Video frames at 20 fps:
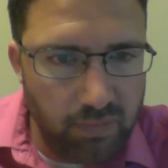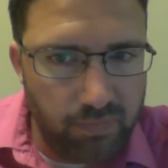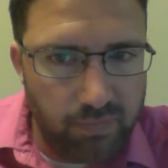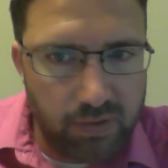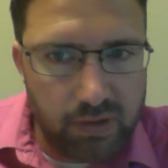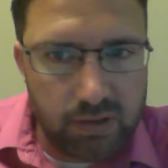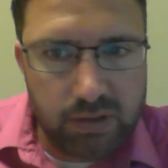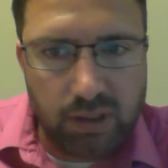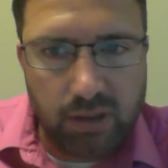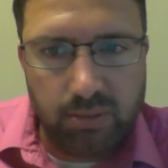
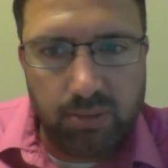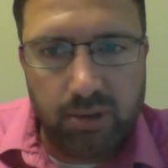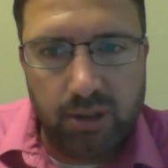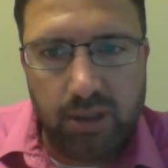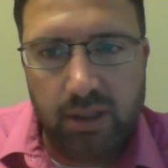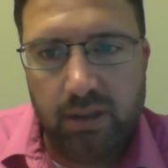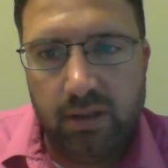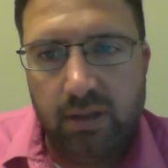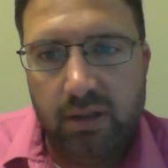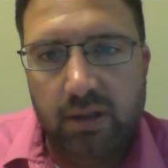First
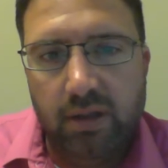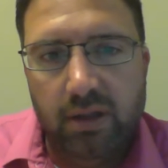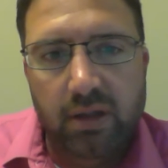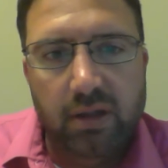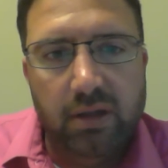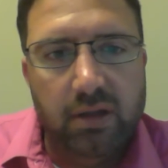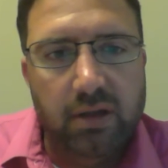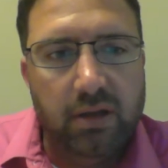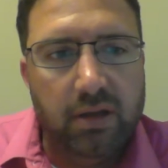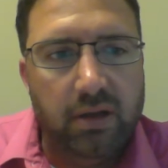company,
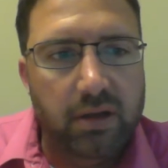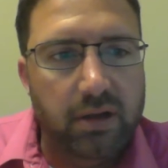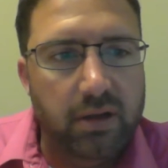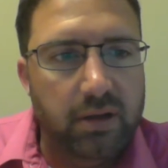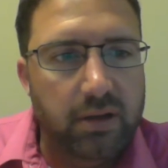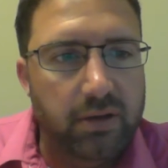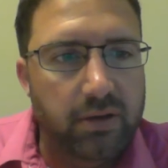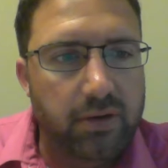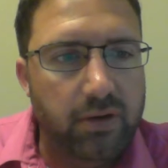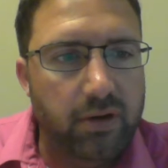
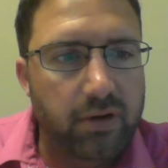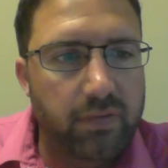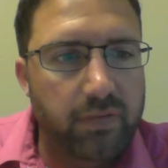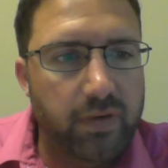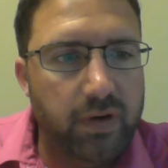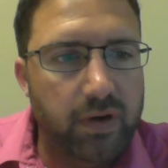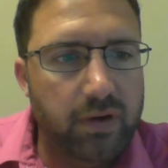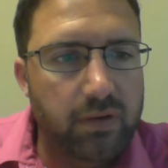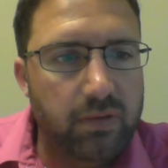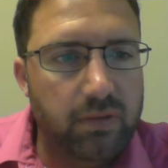
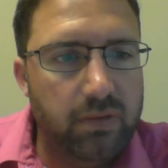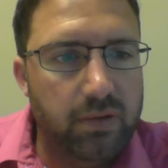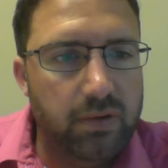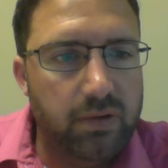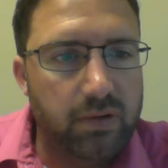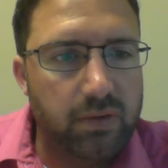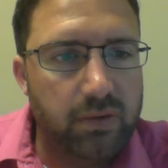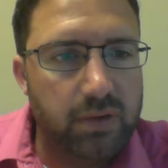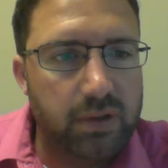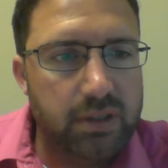Novo
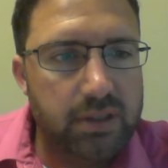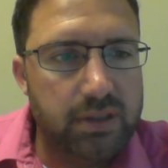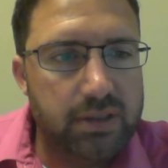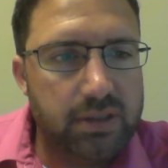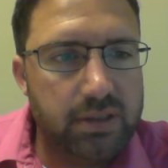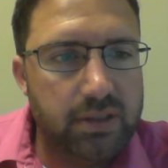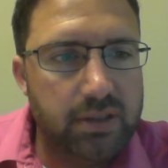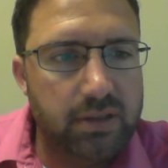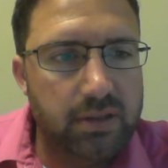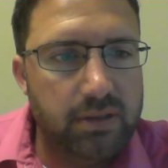
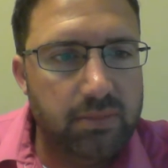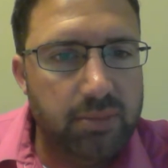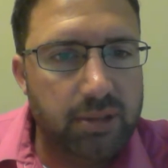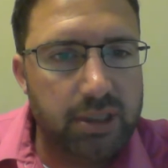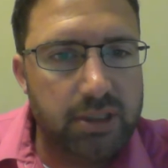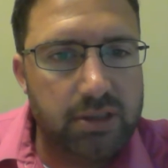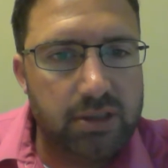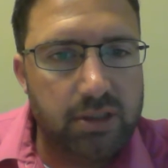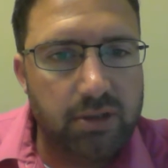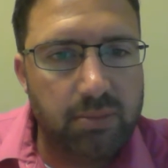Nordisk,
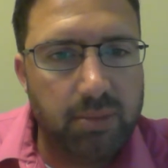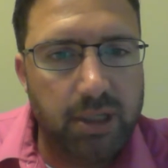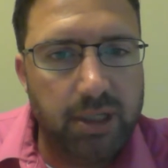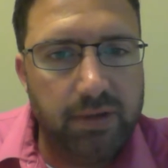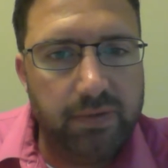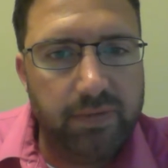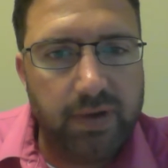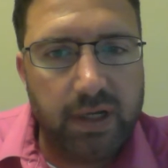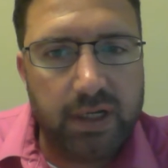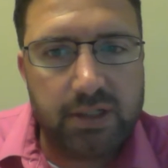big drug
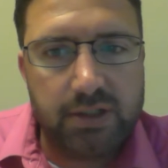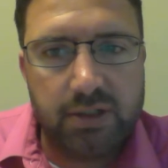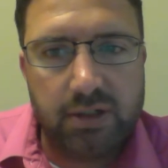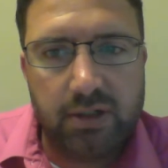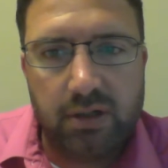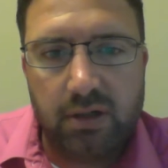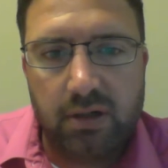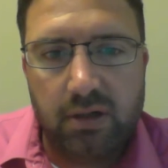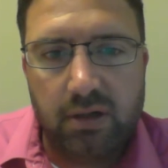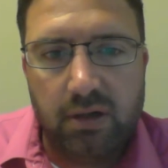
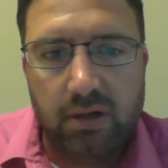manufacturer,